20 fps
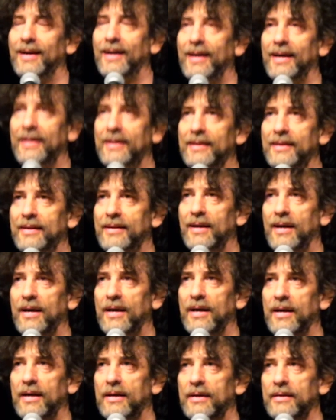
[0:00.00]
And
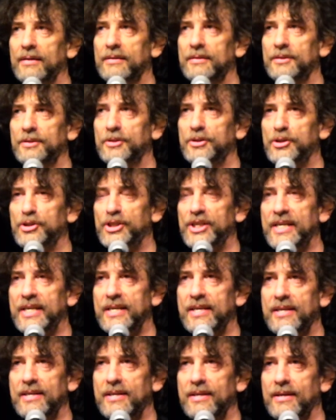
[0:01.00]

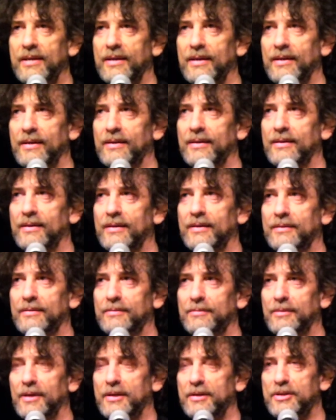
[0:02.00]
she
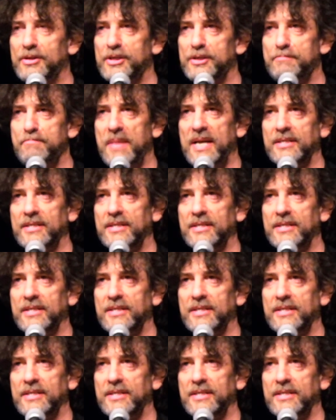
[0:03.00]
had just